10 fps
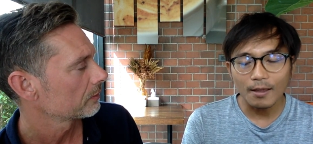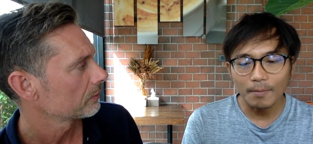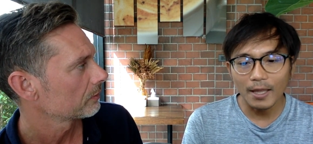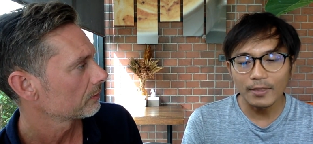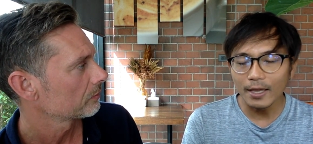
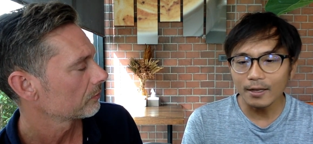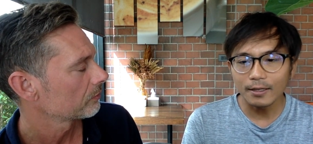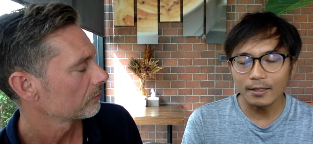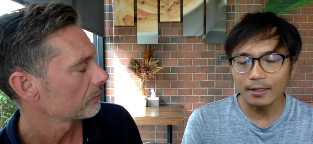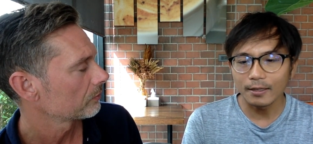Speaker 1: But
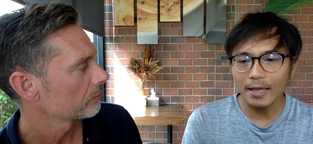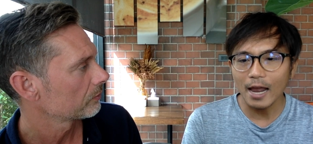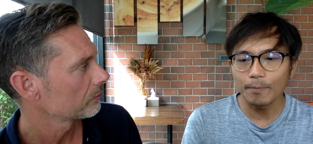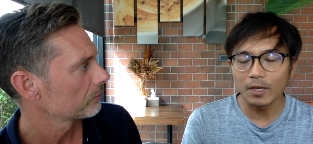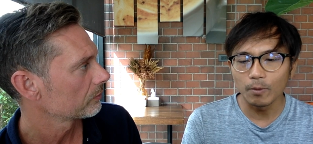then there
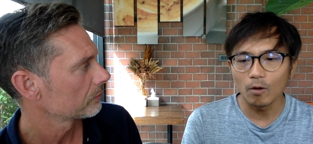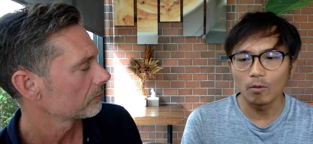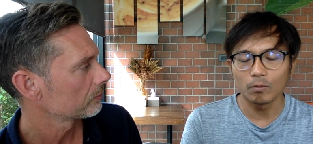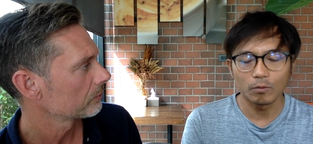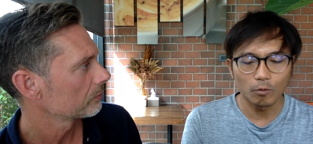are
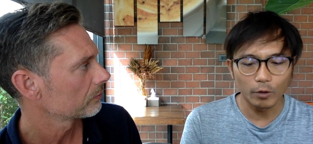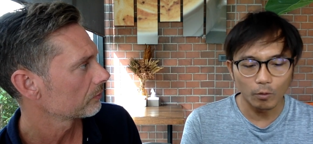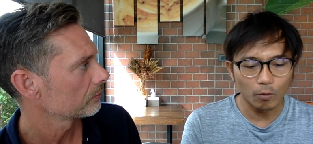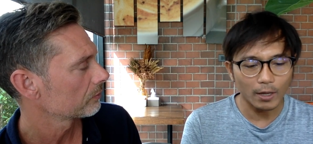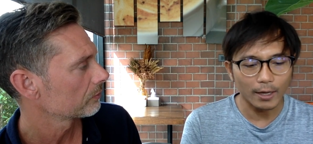people who
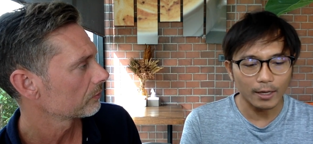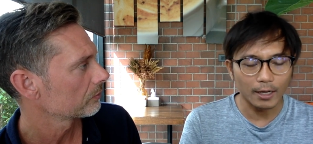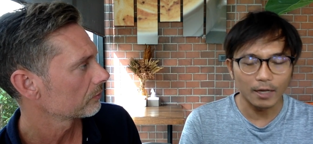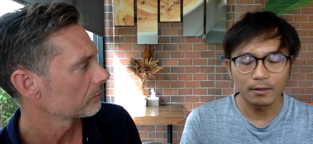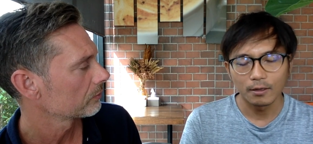do like,
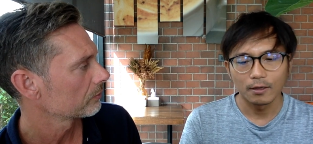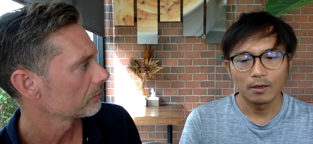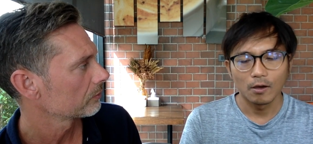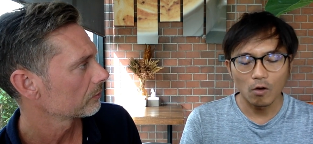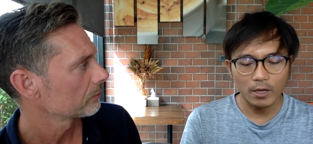
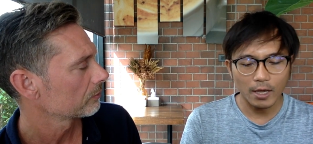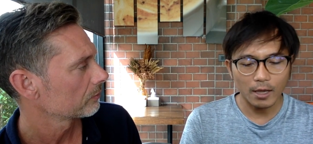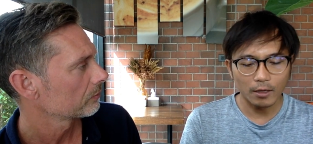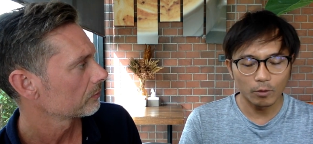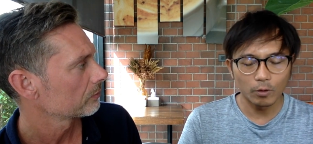
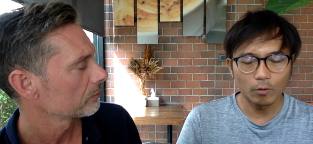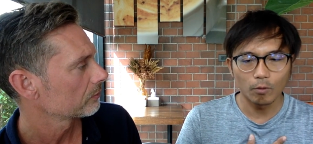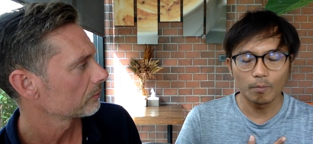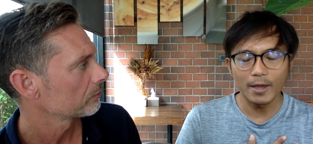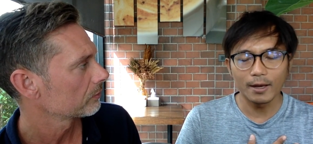okay, you
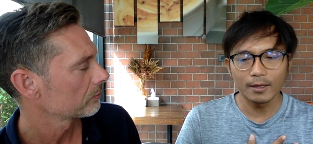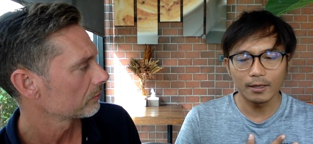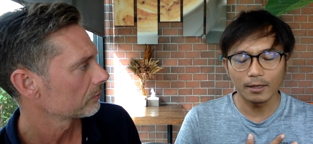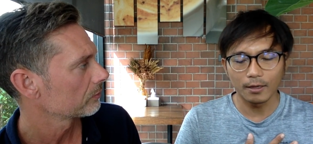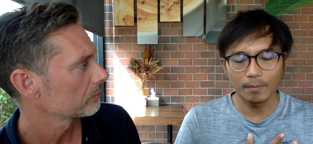do
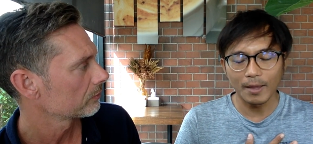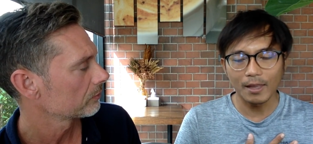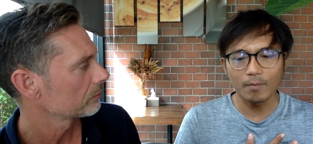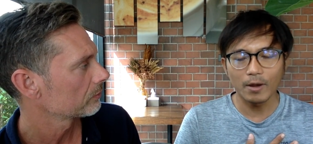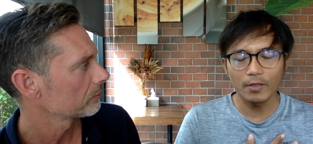belly
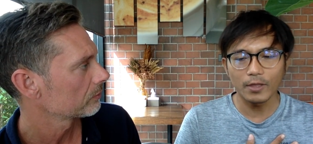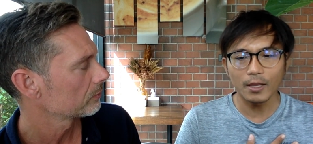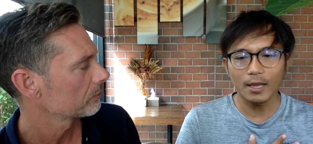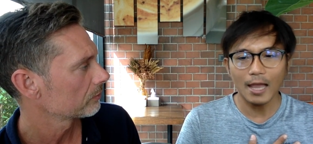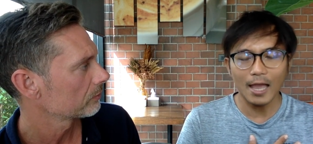
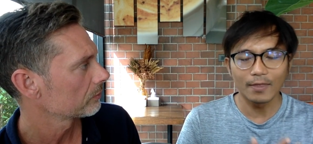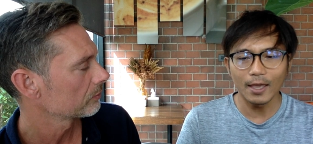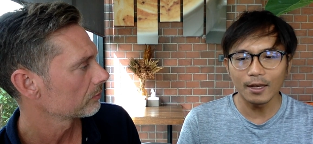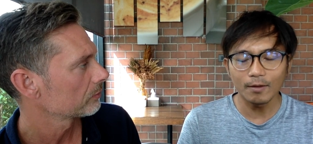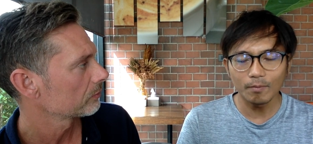breathing And
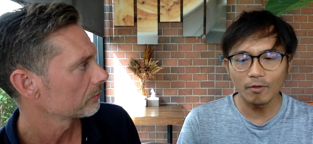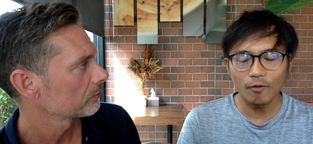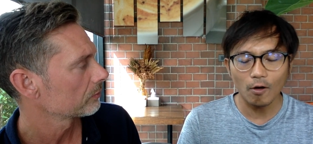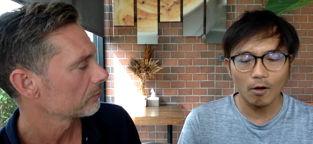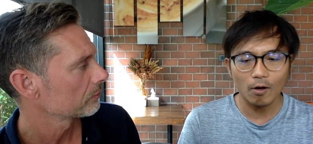then
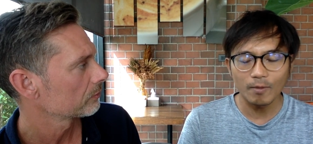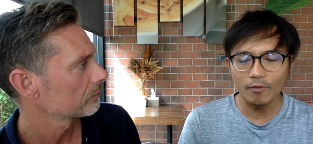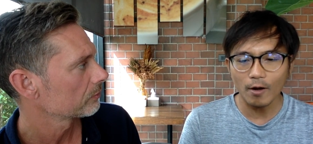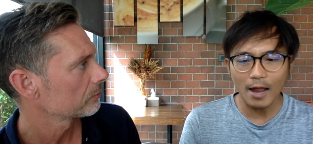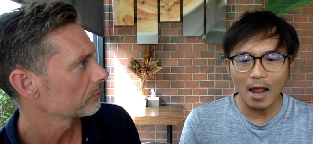before
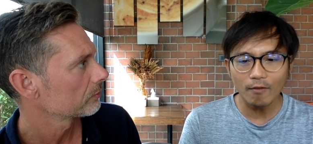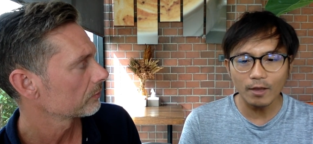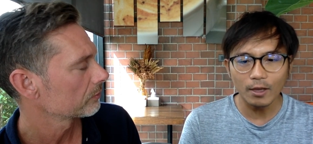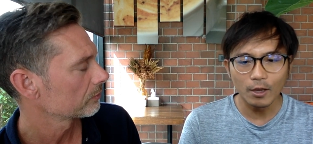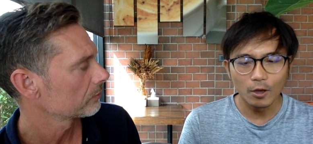
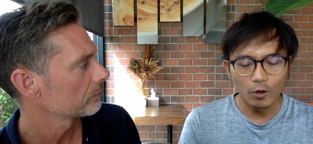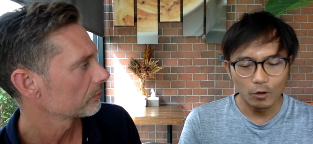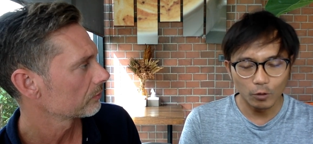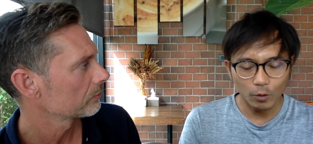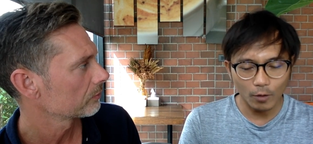diving,
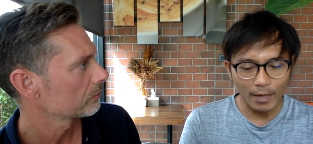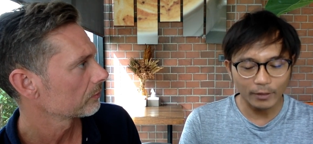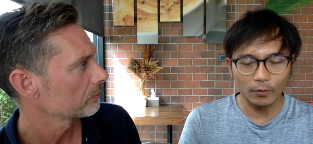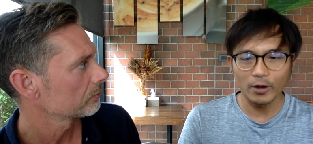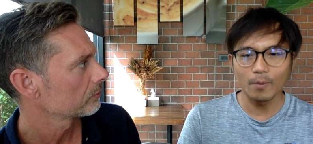you do
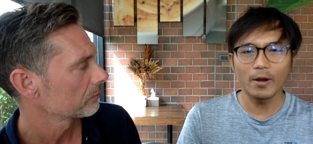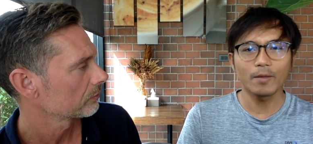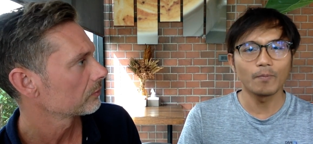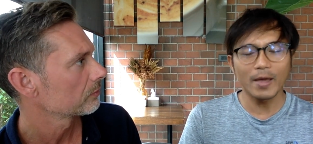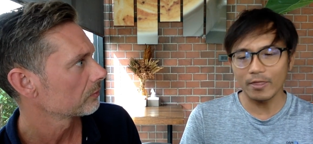like 3
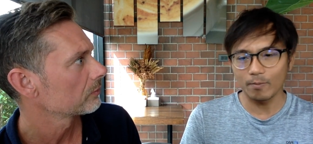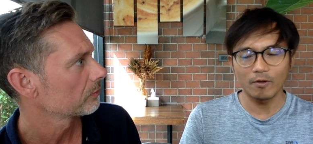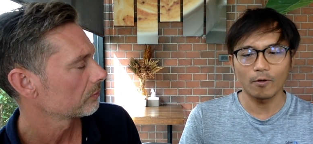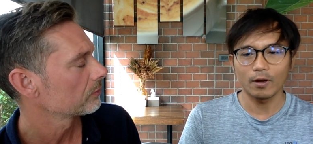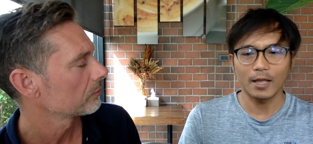big breaths
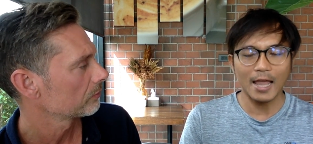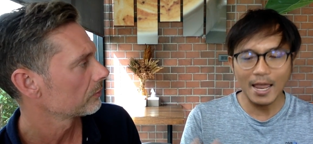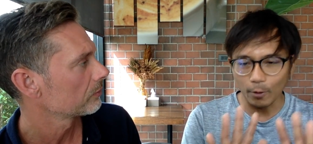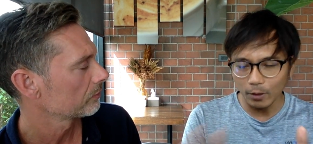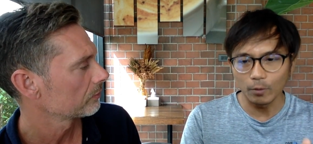before.
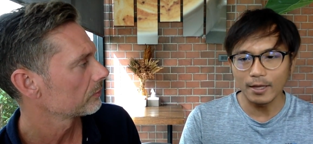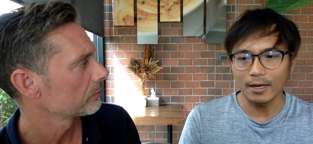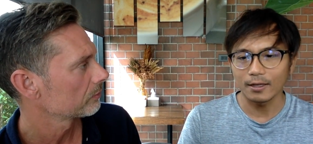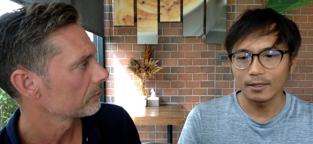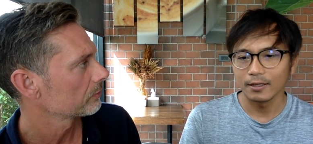I don't do
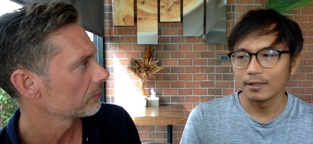that.